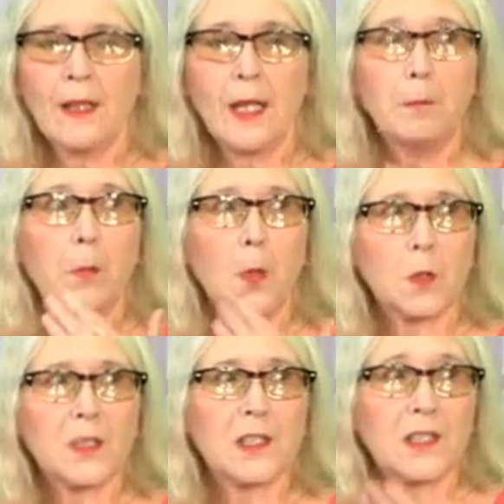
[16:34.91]

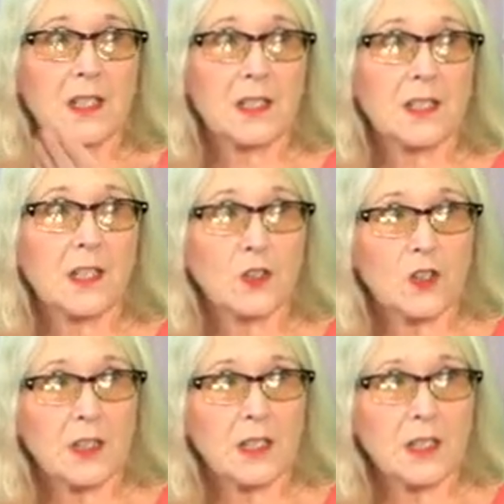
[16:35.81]
important and
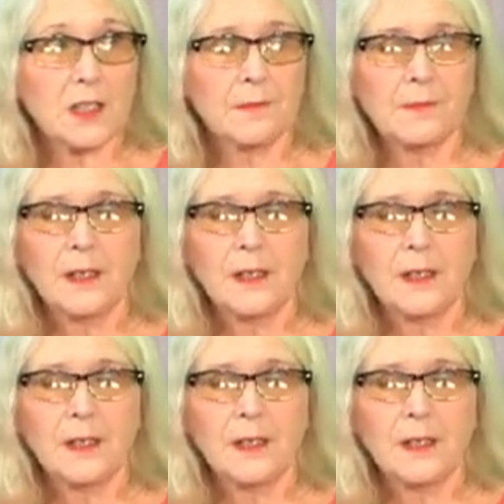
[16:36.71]
urgent.